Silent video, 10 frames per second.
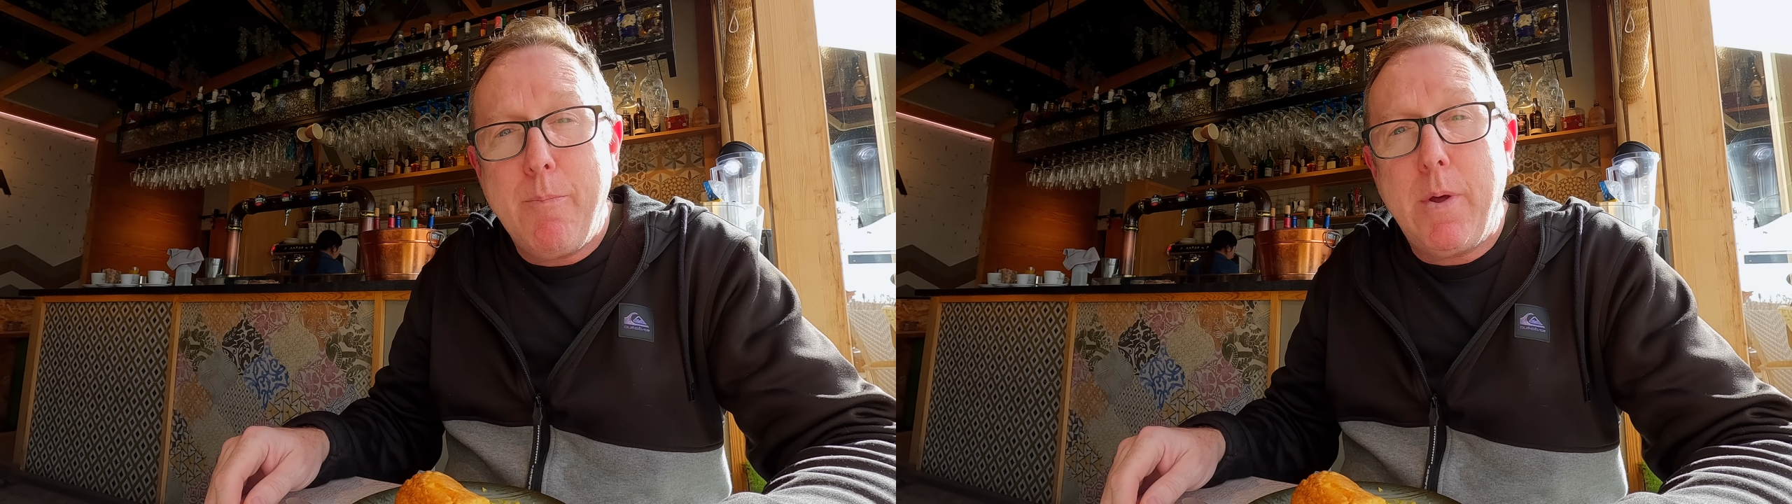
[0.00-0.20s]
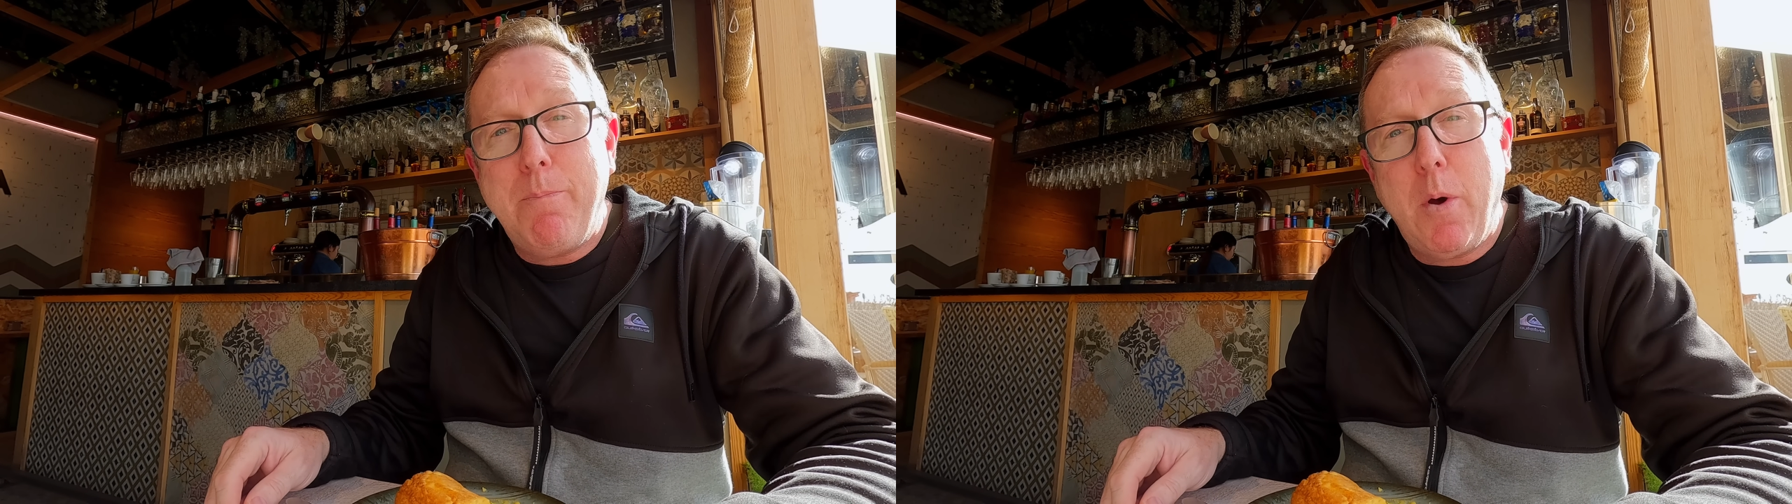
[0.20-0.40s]

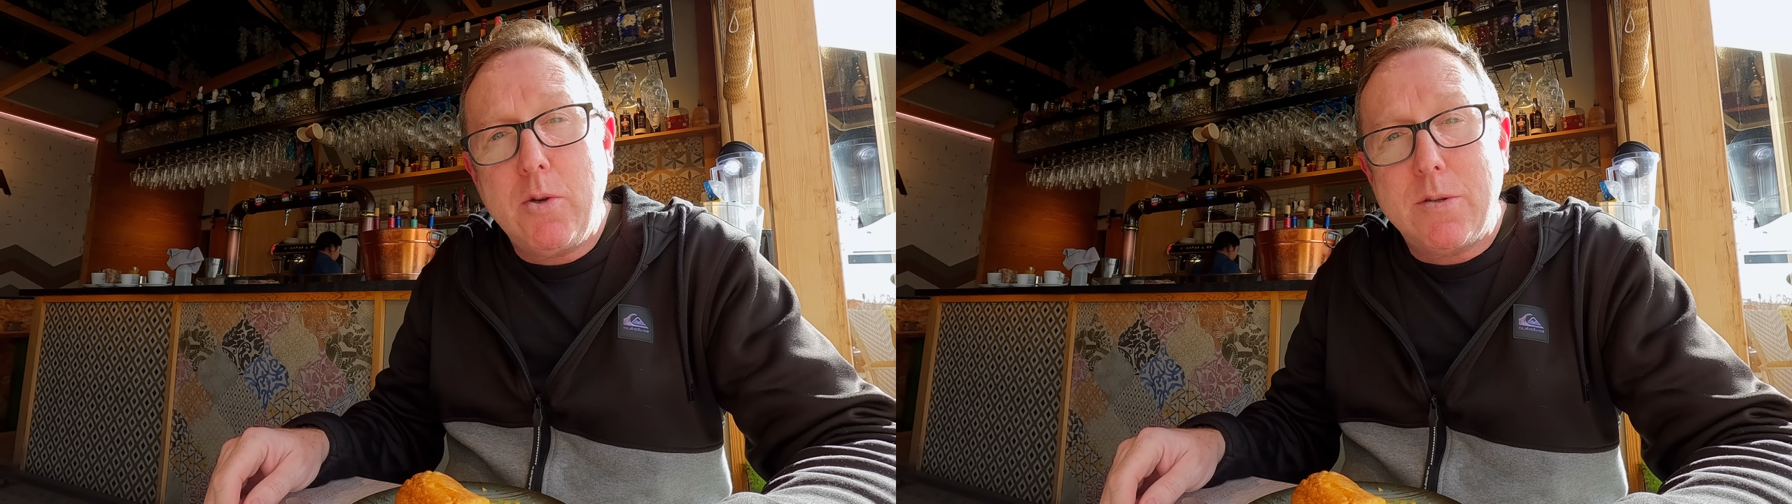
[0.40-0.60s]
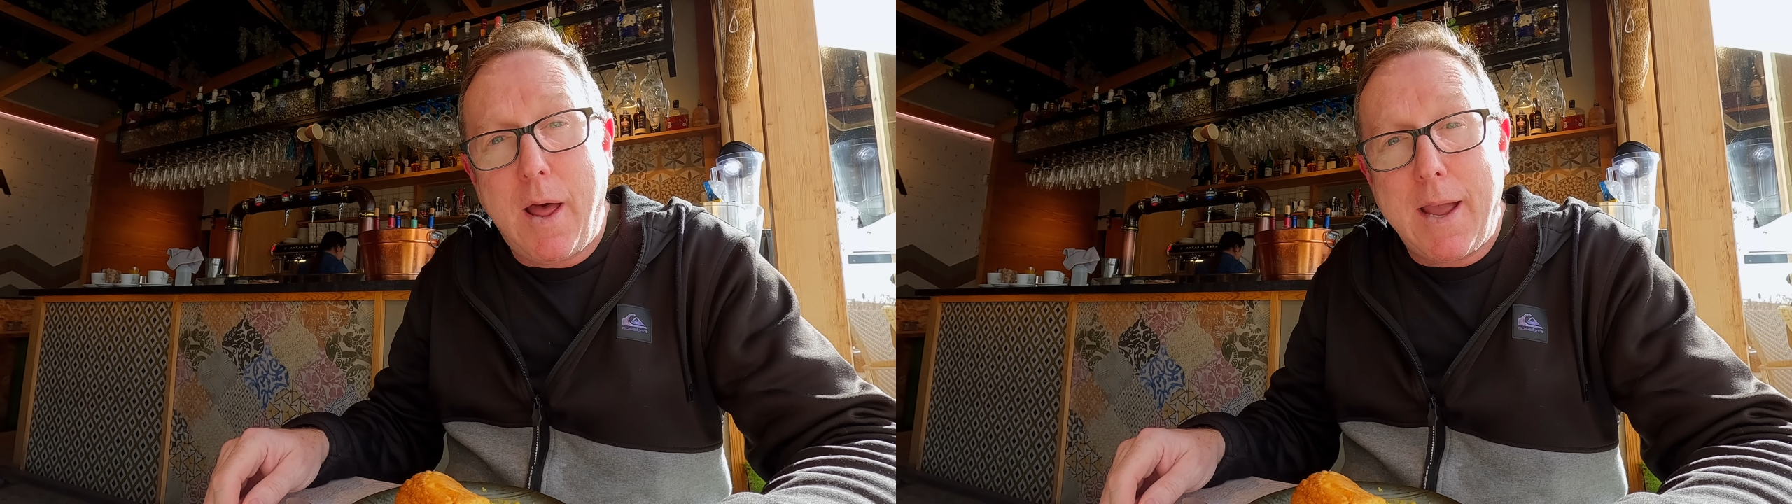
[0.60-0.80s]
but
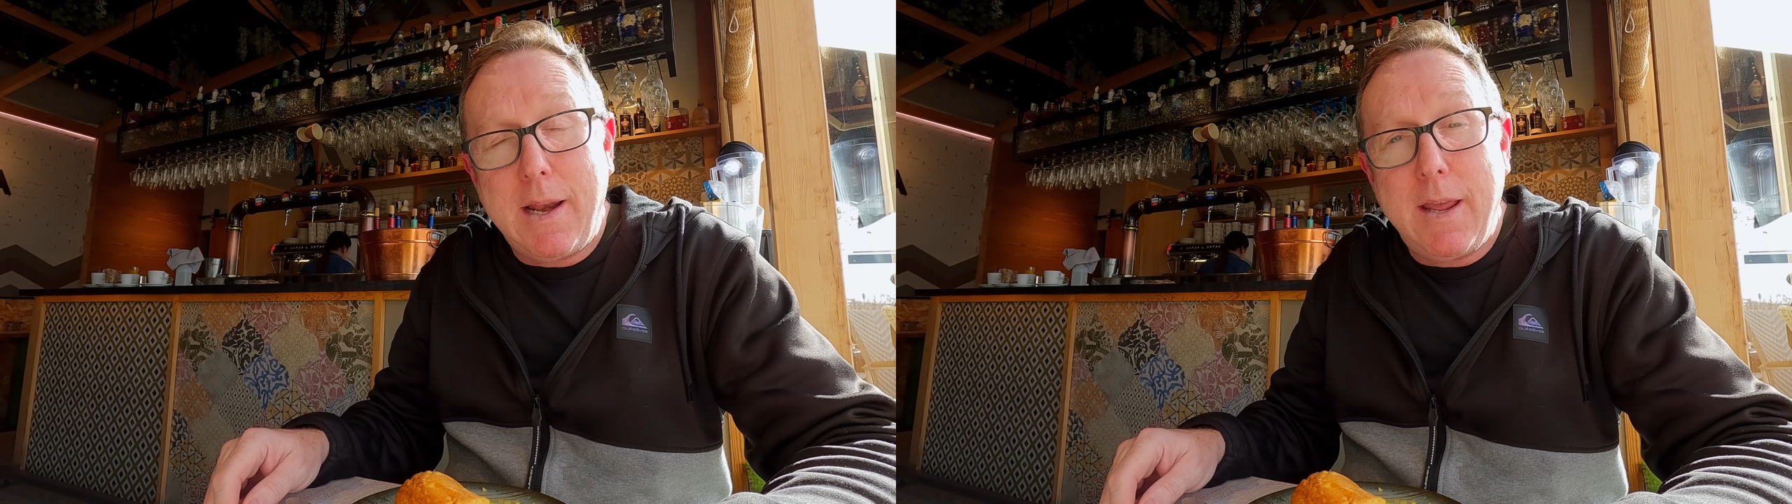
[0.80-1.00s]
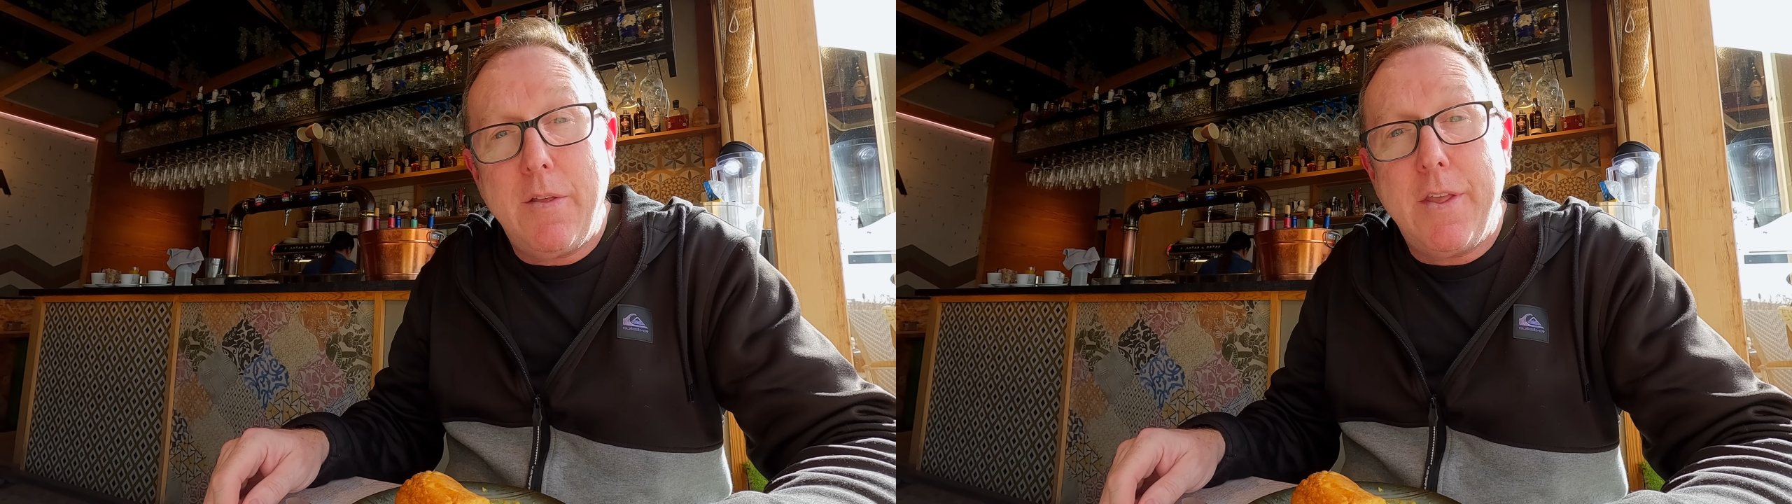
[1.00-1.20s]
most likely